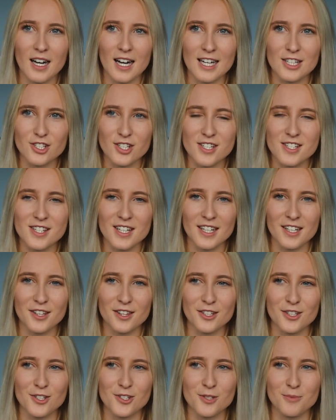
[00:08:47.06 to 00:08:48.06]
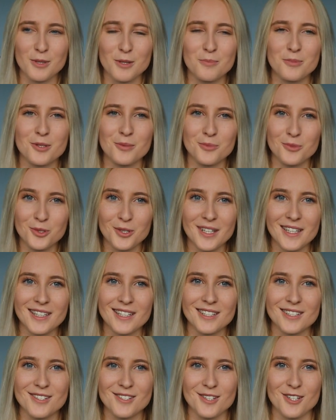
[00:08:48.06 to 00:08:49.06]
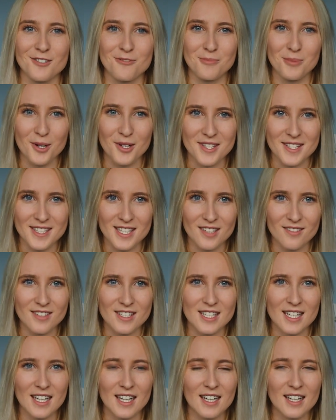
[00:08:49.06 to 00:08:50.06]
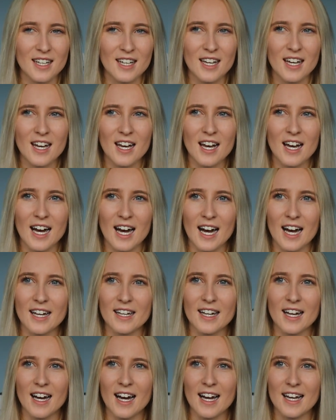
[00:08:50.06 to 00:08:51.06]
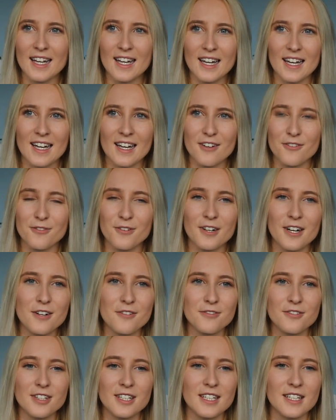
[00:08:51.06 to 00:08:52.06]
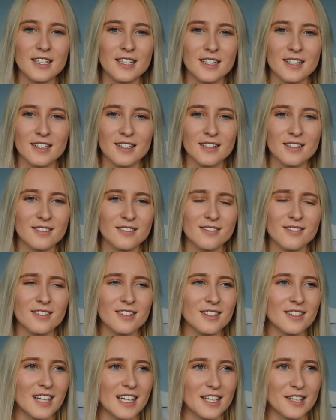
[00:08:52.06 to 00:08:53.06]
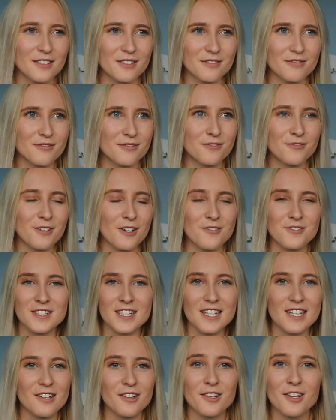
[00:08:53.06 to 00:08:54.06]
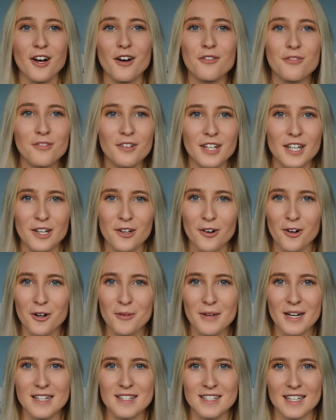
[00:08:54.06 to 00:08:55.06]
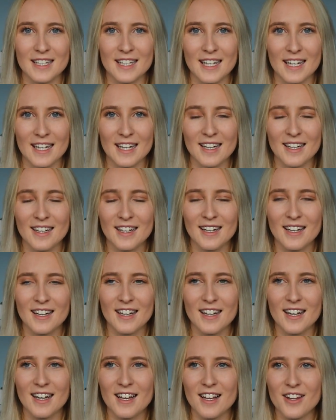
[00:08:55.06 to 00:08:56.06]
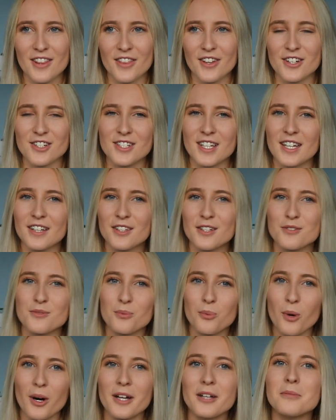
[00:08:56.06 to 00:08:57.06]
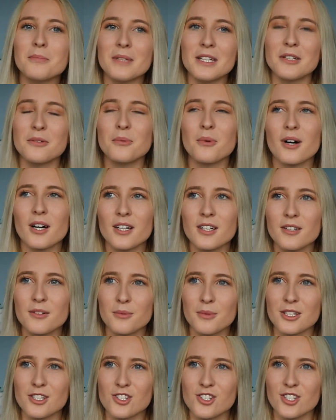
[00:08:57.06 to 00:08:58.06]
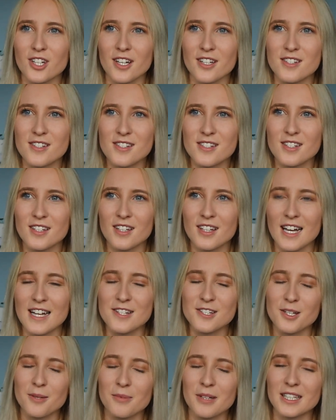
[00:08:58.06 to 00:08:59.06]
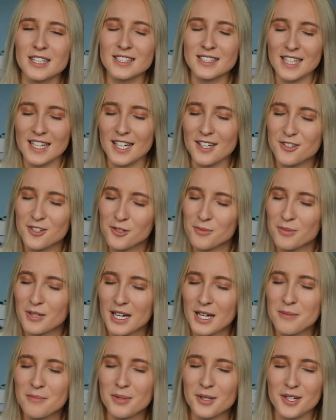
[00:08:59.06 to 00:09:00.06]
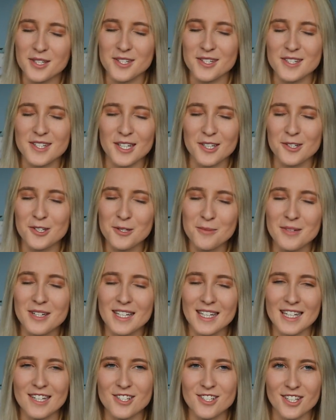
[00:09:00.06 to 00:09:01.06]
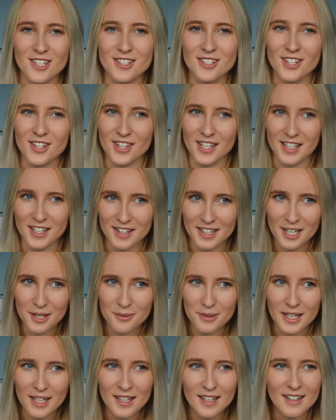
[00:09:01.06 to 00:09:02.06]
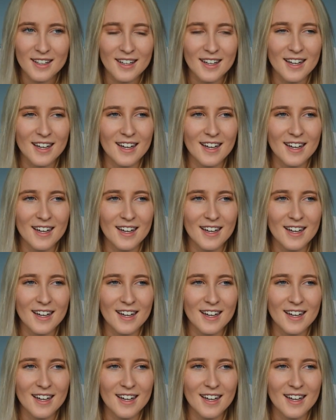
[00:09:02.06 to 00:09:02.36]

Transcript: I just think that you should be promoting sort of positivity. And I get, for every like fifty lovely comments I get, there's like this one mean one which just ends up like sticking in your brain, because it's like human nature to think that way.